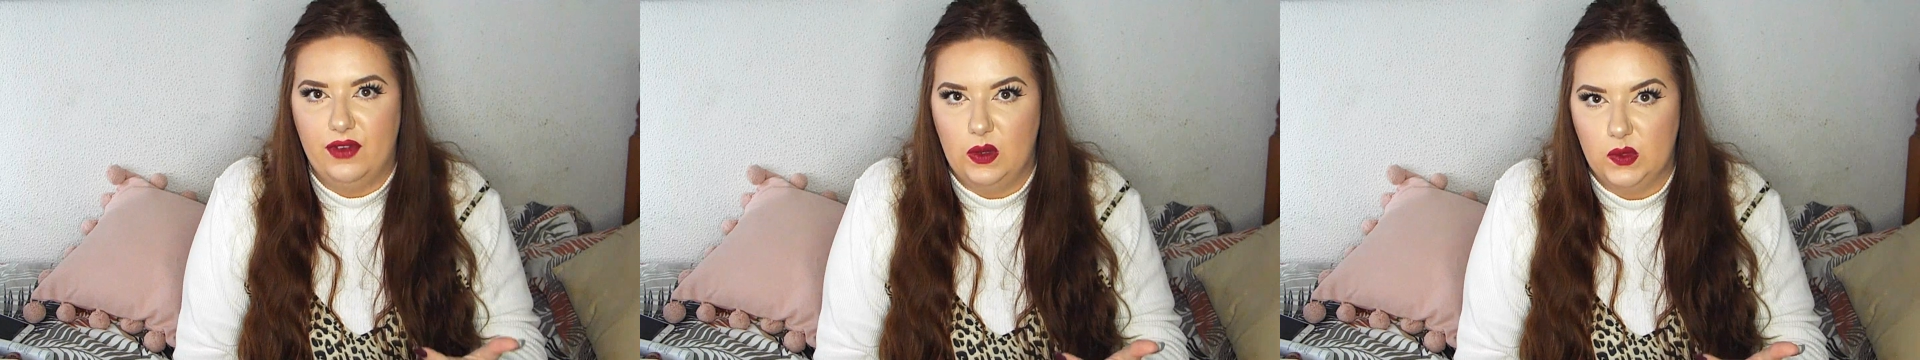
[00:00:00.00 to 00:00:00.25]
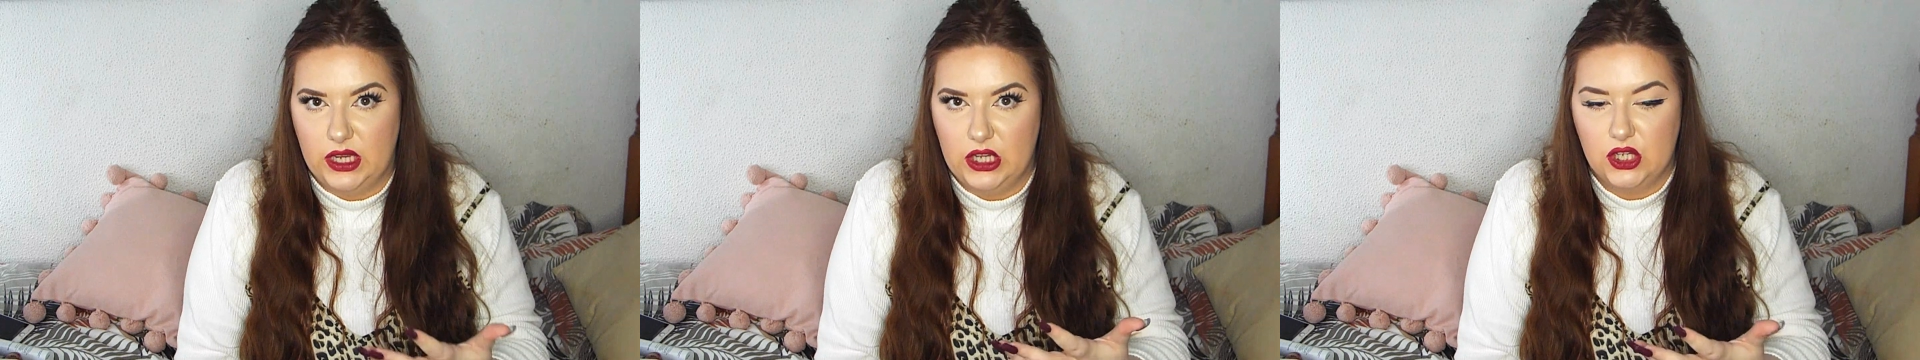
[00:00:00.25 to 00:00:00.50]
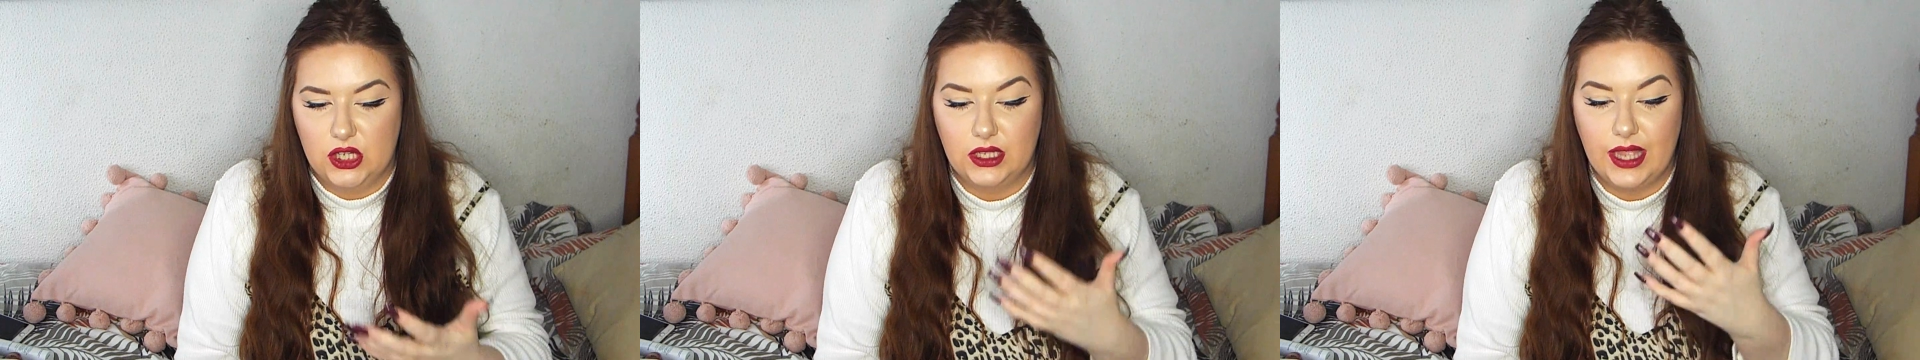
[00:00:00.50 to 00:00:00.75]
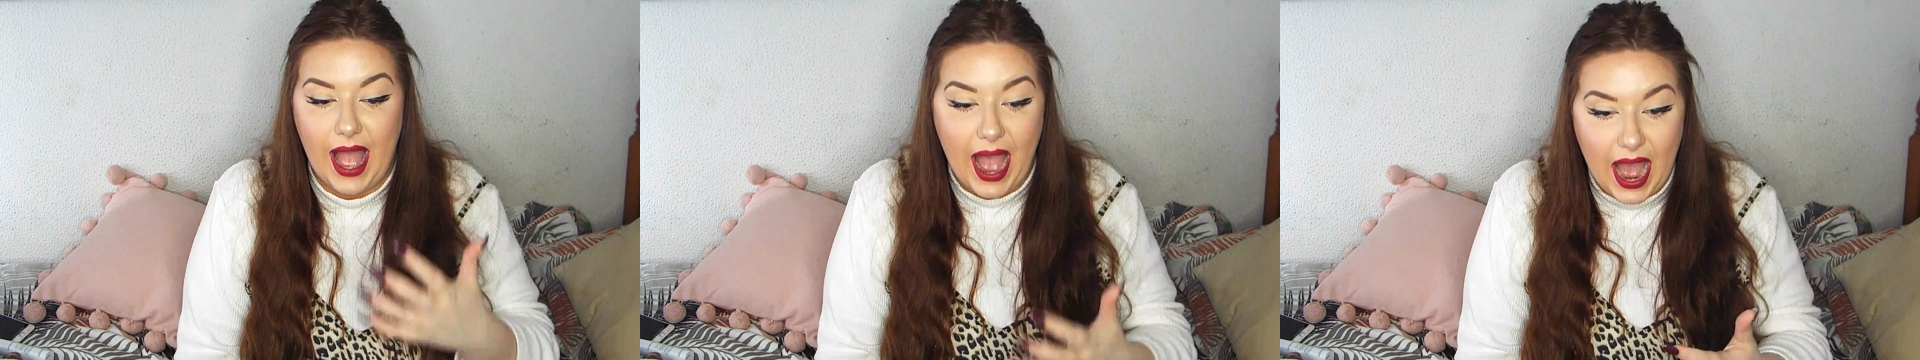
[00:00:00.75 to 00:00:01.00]
foundation,
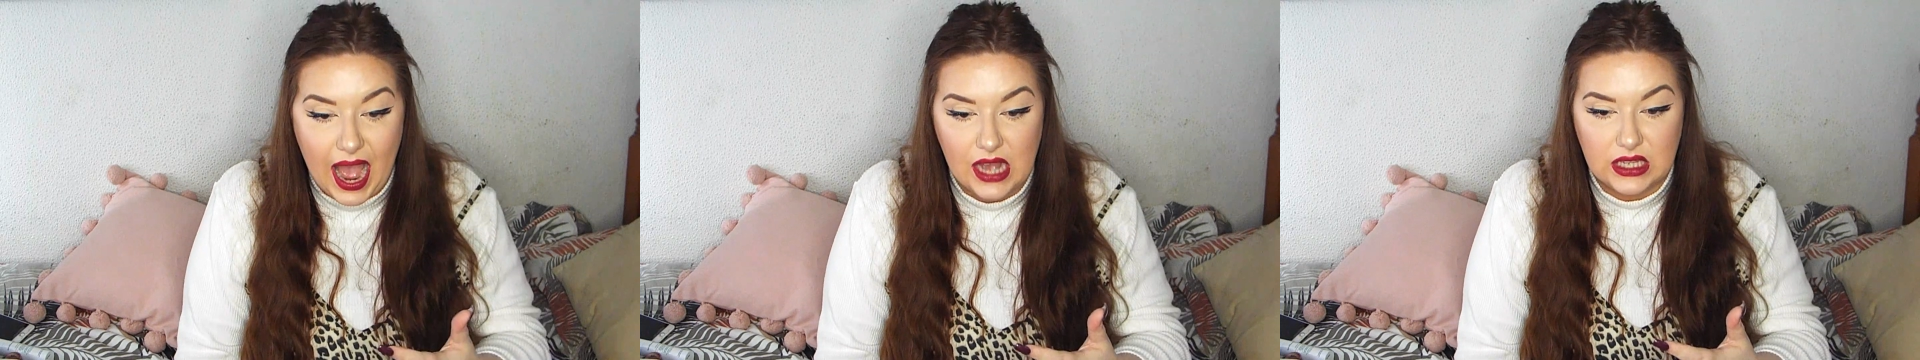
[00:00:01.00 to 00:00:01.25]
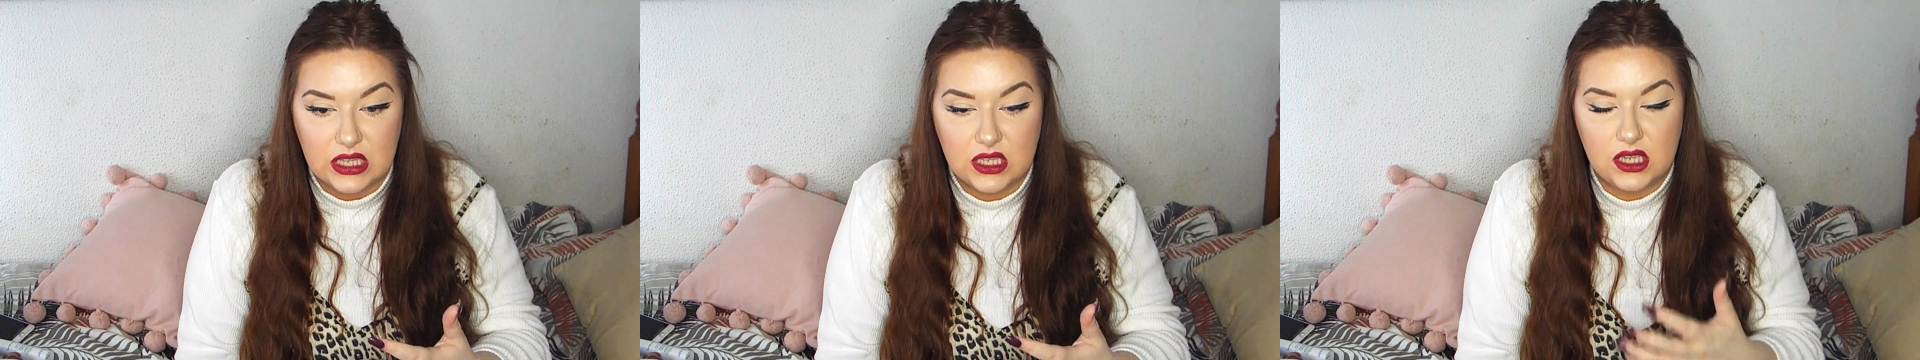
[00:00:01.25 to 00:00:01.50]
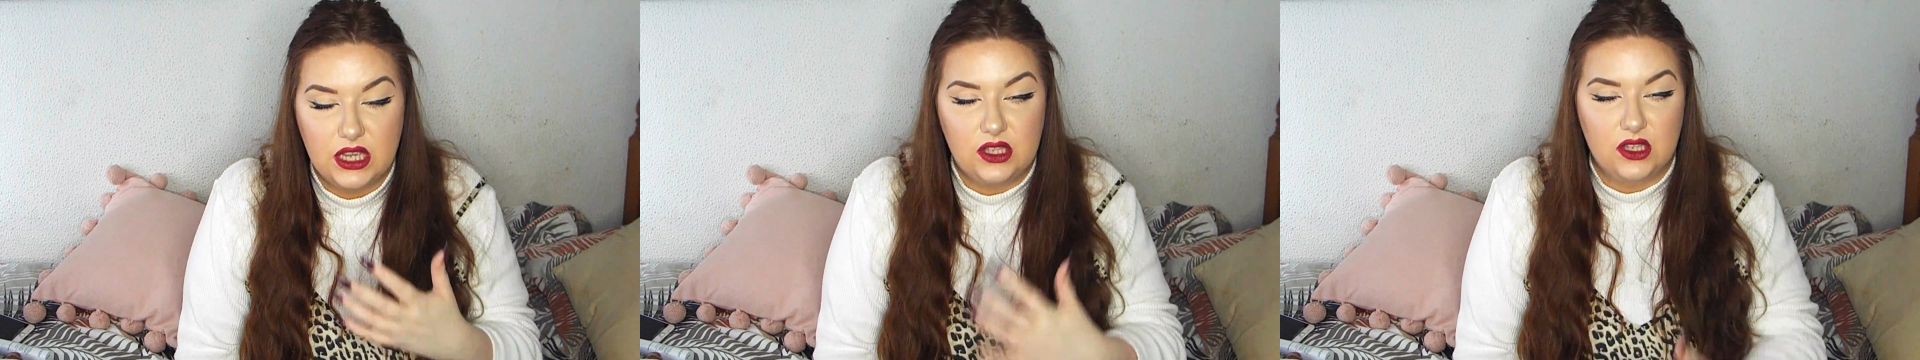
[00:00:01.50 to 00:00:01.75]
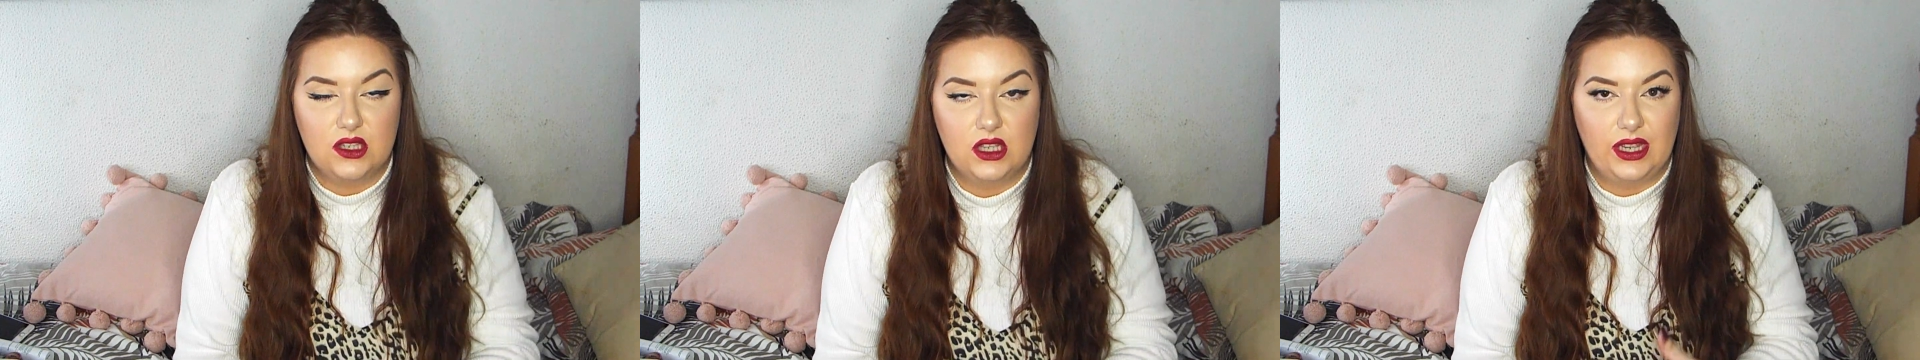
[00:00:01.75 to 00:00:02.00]
and it
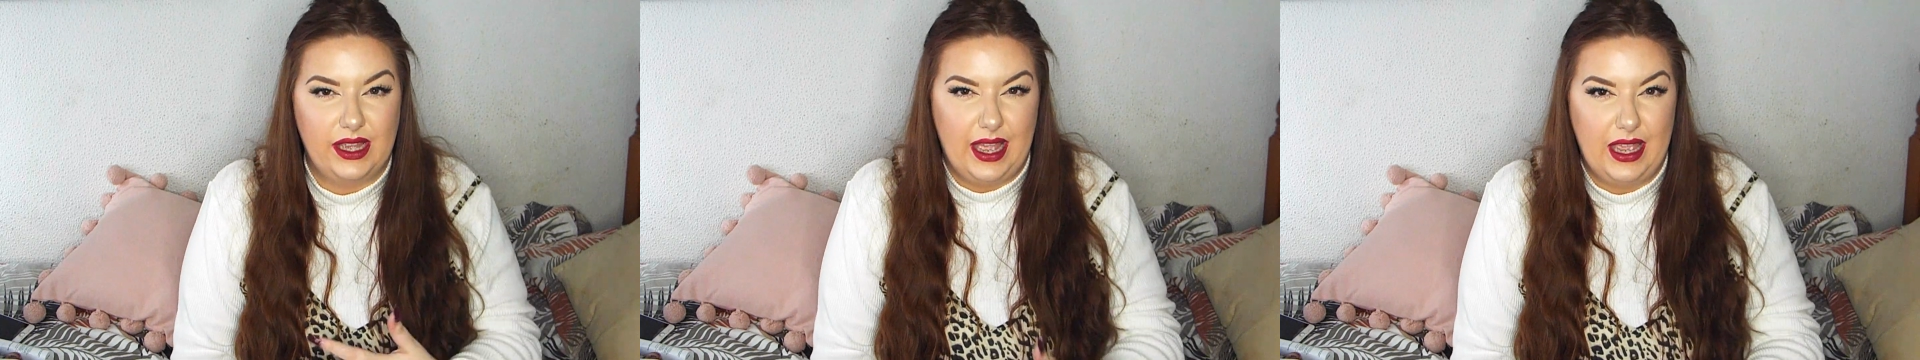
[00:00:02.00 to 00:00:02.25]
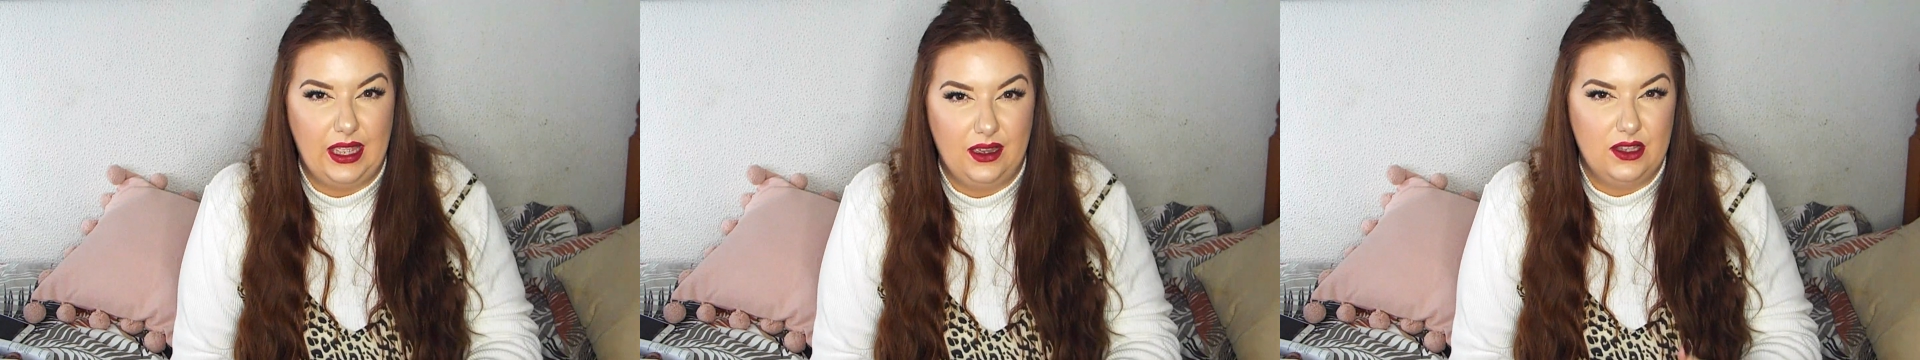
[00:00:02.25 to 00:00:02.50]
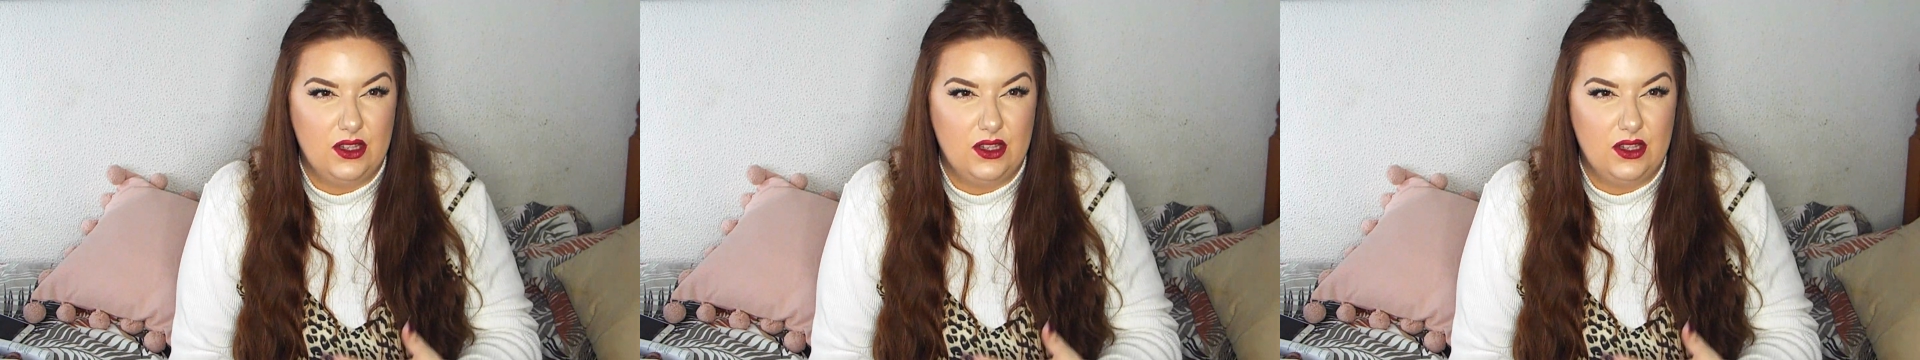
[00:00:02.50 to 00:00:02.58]
doesn't cake